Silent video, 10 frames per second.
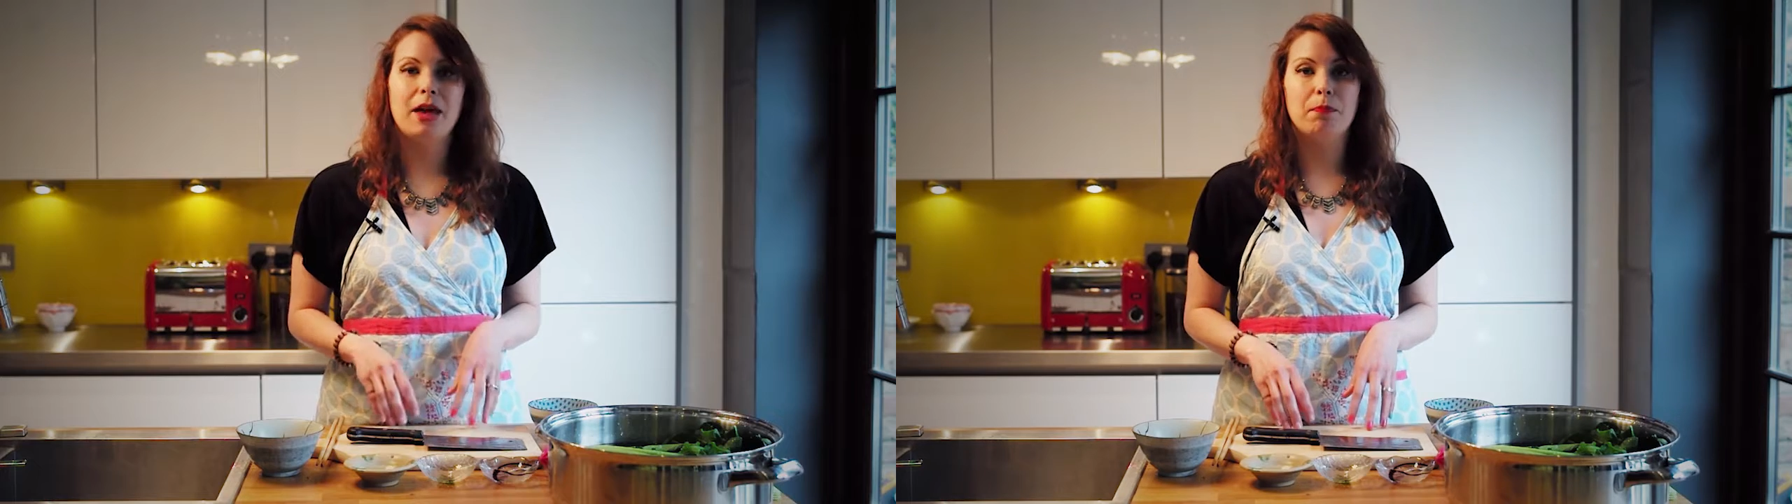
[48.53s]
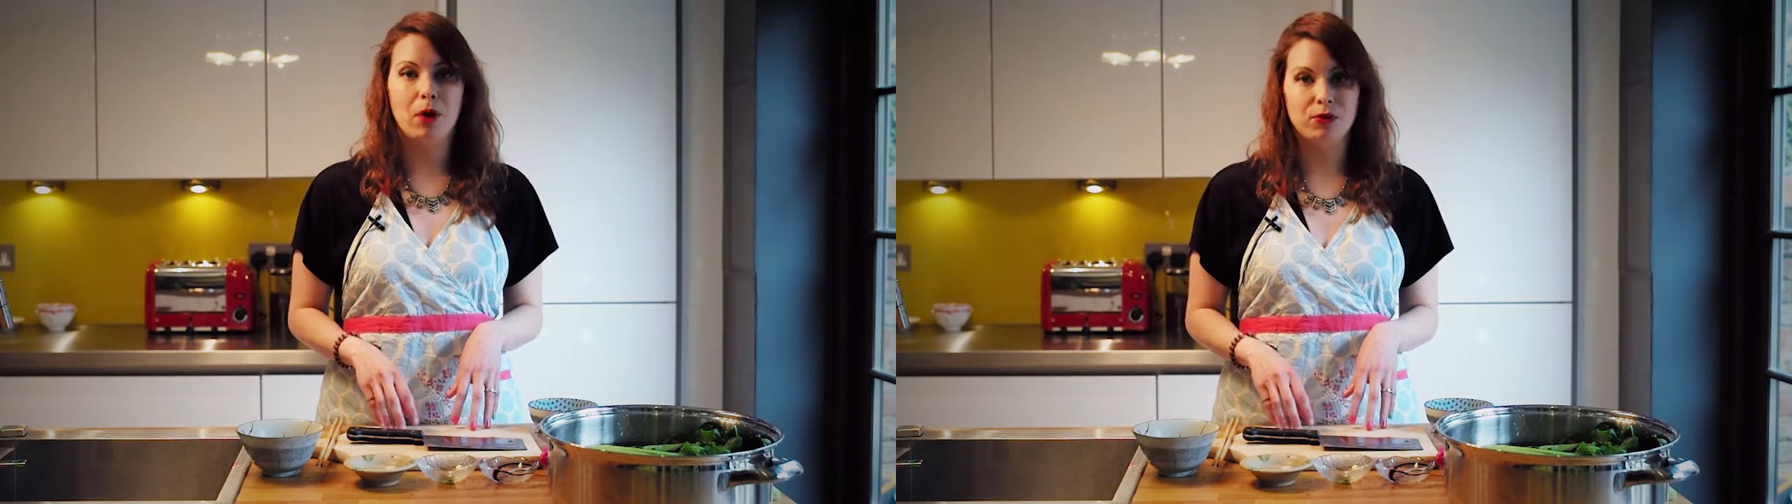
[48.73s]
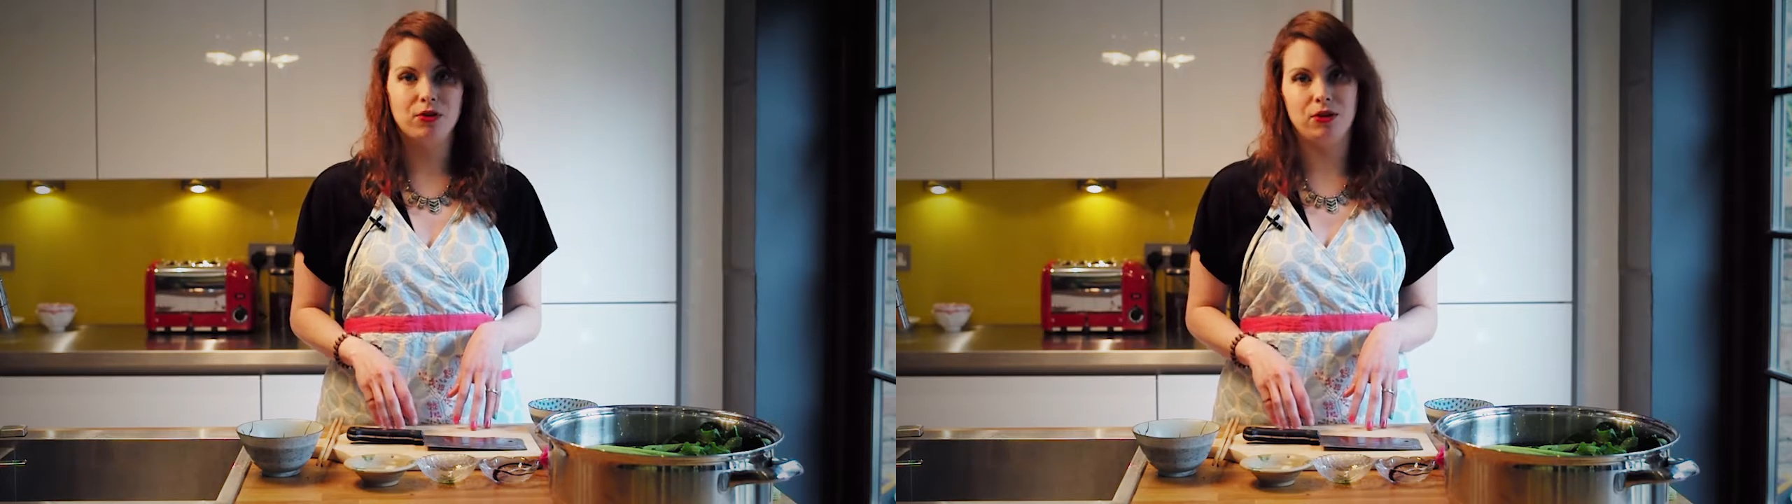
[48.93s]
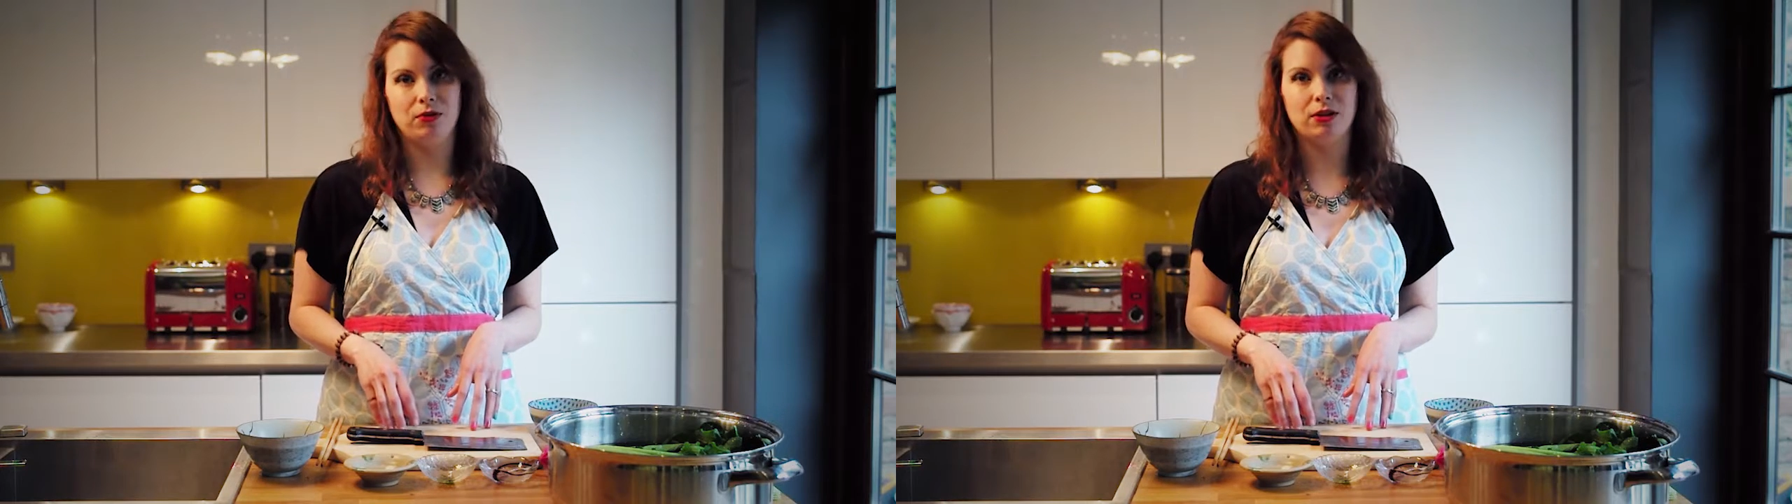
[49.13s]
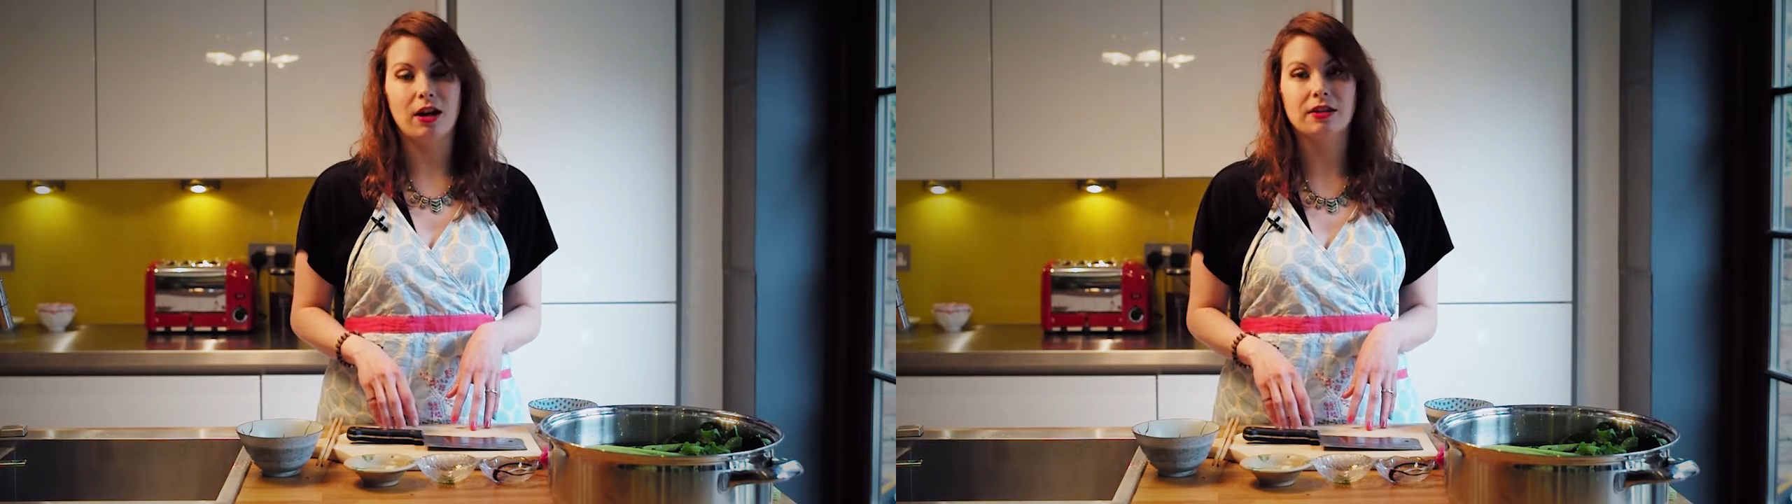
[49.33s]
a ponzu
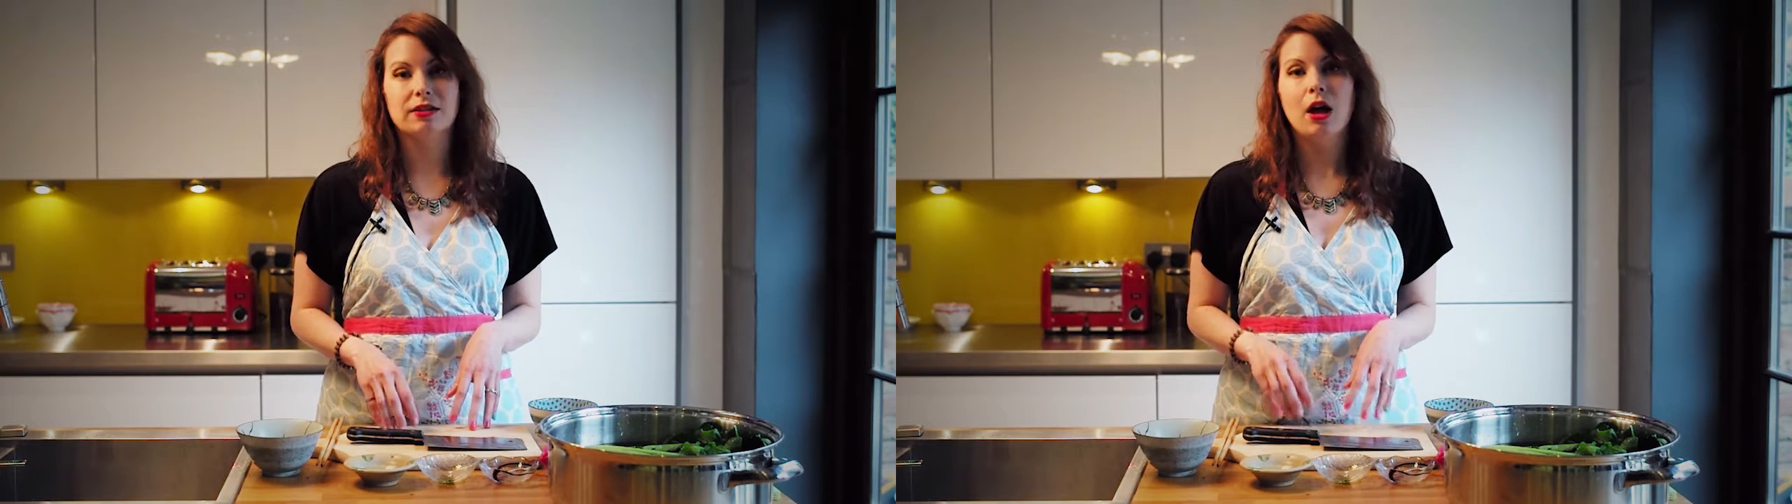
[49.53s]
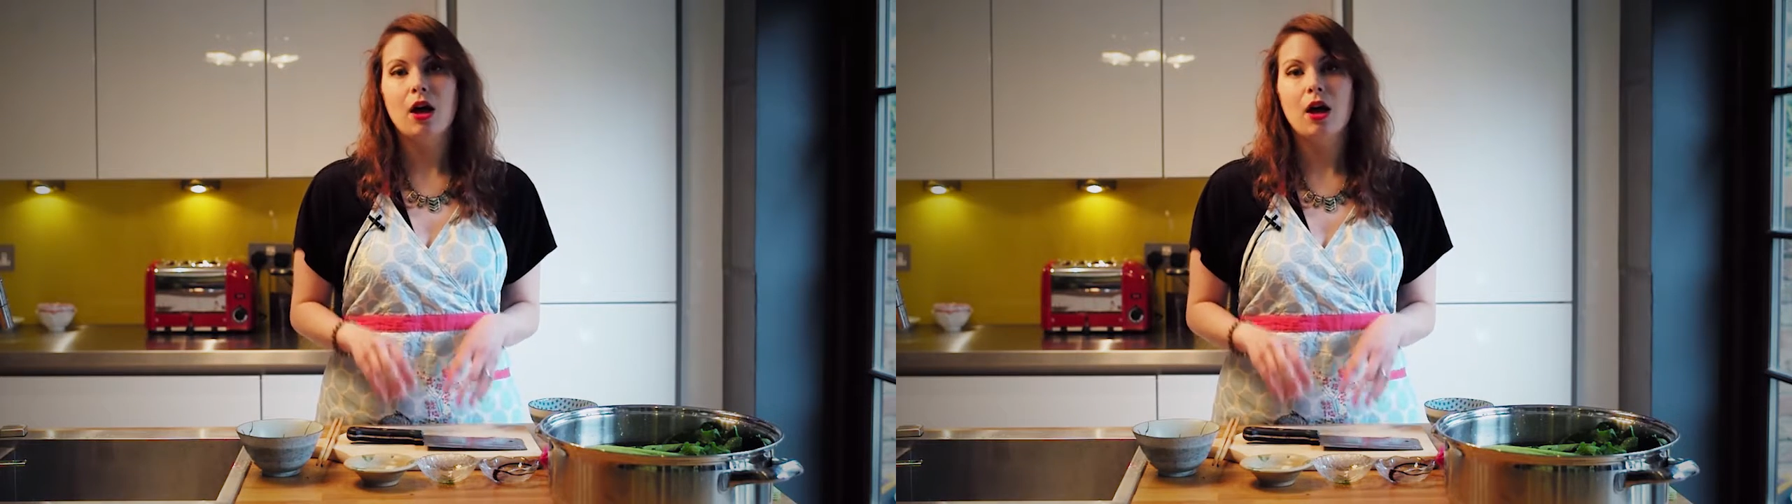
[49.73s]
sauce.